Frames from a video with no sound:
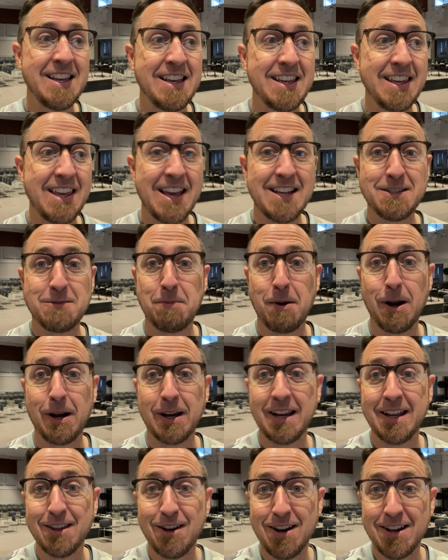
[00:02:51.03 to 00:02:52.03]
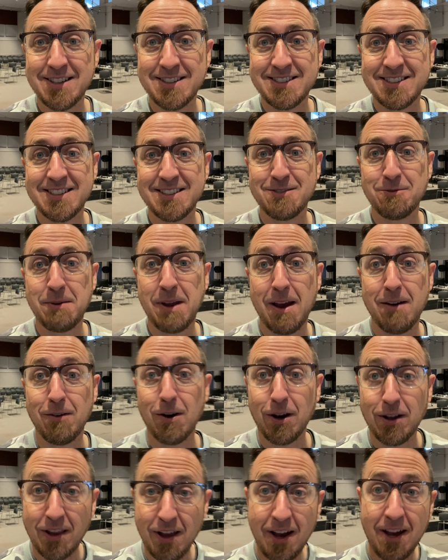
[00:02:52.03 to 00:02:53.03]
get to parking lots. And so we have
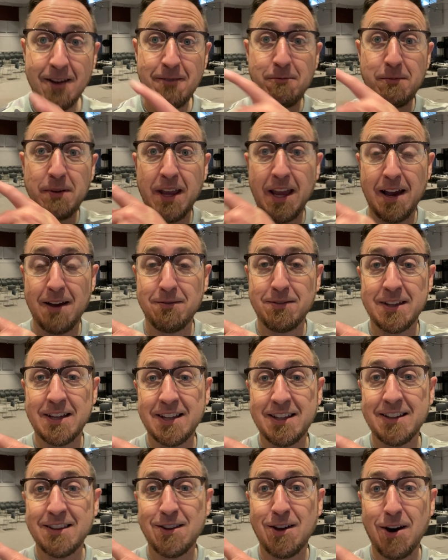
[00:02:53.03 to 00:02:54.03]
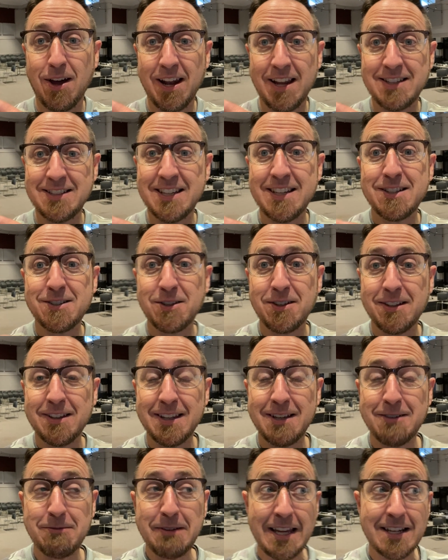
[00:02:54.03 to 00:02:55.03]
our lot, and we have the lot at Tyndall
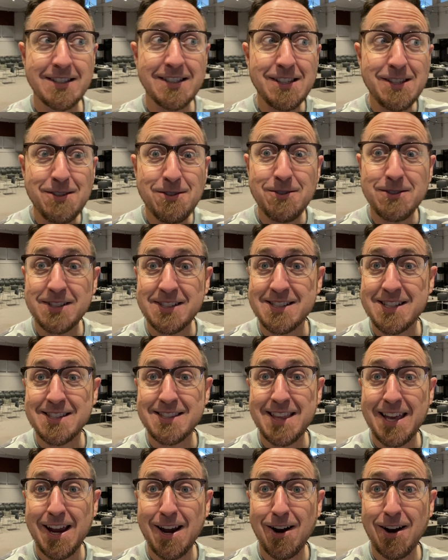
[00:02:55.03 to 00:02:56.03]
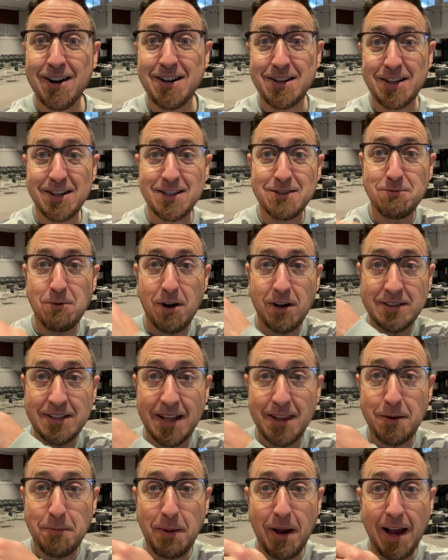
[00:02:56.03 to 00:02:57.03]
that we get to use because it's there and you can just walk
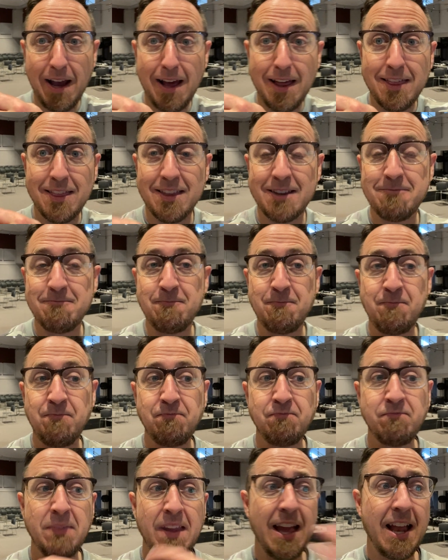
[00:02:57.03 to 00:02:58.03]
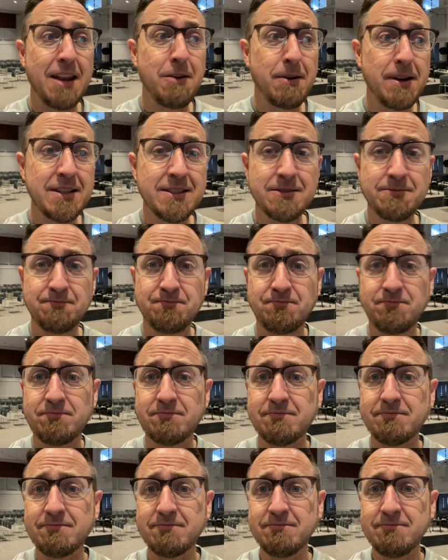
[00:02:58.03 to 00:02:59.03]
down the path. And anyways,
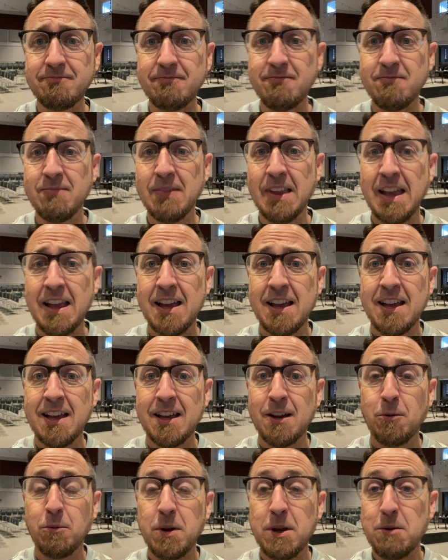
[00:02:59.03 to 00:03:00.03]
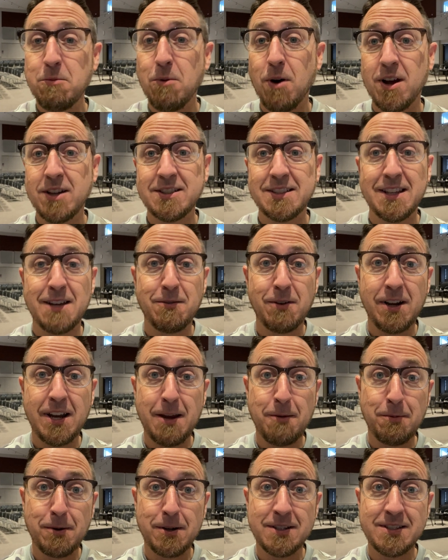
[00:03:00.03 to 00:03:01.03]
we want to love our
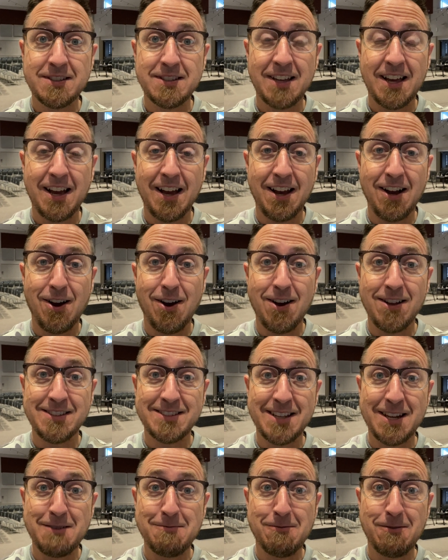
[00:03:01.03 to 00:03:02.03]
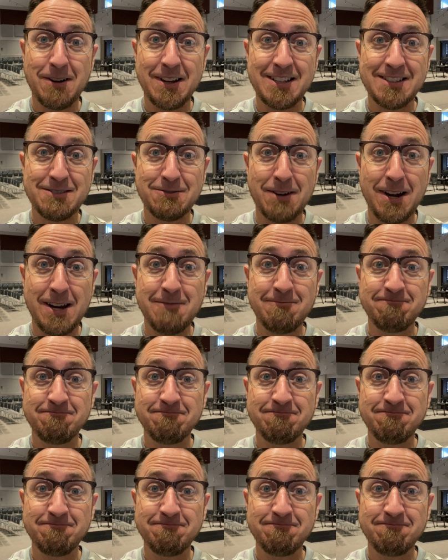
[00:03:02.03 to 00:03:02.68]
neighbors on Sunday mornings, right?